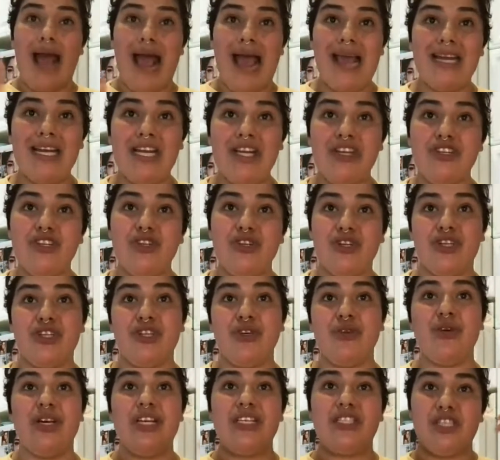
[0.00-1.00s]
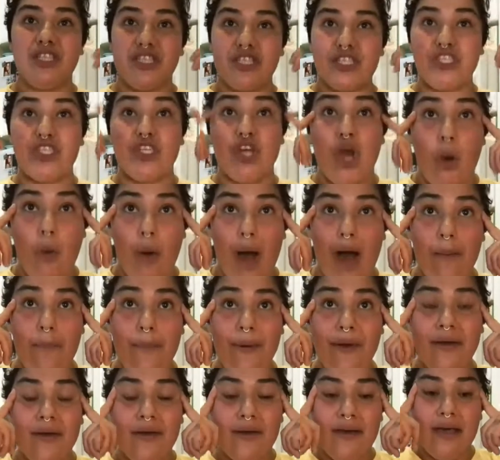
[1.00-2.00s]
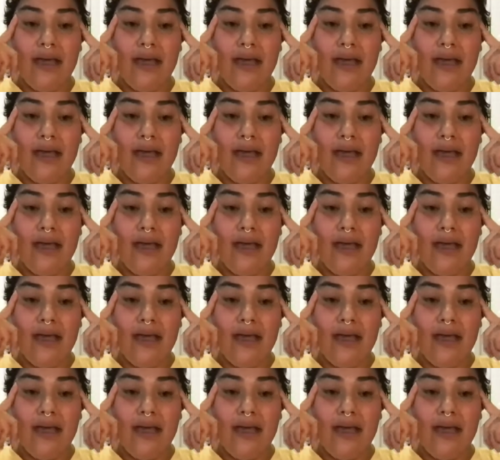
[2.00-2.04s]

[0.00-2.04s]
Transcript: I need you to do is just show up,